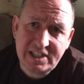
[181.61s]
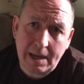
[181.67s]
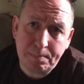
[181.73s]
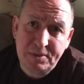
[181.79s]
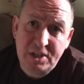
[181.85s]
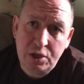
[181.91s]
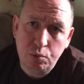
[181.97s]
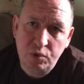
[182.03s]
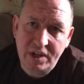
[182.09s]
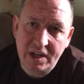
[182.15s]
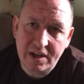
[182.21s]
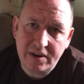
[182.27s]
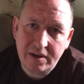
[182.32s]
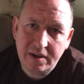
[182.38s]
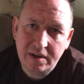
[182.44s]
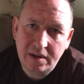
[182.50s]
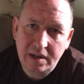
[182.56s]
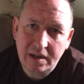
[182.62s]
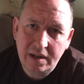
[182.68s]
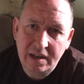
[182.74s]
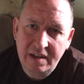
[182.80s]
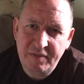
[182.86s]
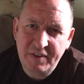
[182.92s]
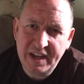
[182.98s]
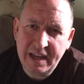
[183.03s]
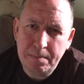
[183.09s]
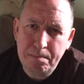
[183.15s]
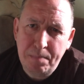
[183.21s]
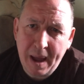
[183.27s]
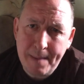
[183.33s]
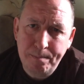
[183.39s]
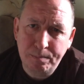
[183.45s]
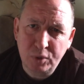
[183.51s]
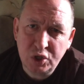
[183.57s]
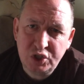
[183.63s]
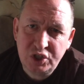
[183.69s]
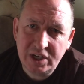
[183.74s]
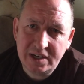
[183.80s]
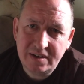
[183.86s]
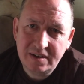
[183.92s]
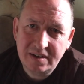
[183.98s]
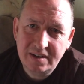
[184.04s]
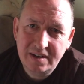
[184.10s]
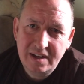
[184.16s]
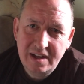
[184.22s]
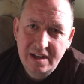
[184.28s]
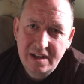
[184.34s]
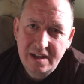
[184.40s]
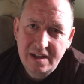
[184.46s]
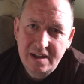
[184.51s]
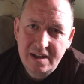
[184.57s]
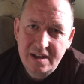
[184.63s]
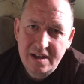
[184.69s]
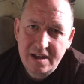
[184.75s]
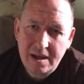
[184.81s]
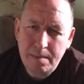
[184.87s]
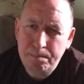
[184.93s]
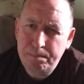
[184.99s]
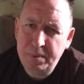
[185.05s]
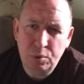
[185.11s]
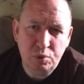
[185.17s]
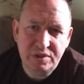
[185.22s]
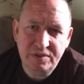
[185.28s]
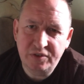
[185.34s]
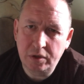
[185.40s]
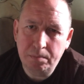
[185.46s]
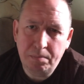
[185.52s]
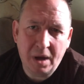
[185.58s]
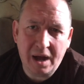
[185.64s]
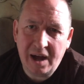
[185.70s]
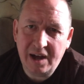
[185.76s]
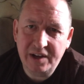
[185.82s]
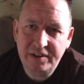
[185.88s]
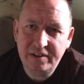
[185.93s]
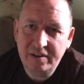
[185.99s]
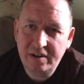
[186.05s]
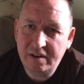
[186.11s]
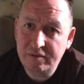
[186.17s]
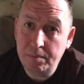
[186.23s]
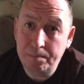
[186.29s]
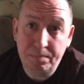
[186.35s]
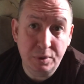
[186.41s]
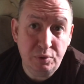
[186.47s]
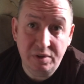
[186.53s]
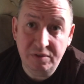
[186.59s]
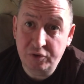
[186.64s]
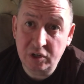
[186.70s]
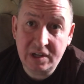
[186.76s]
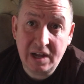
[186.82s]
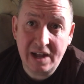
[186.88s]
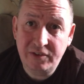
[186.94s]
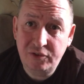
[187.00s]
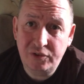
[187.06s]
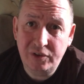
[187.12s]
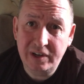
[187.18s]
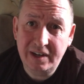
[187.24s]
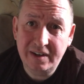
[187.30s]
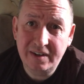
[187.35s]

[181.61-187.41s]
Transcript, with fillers: ap Tewdwr, living in Pembrokeshire, beautiful part of a beautiful country.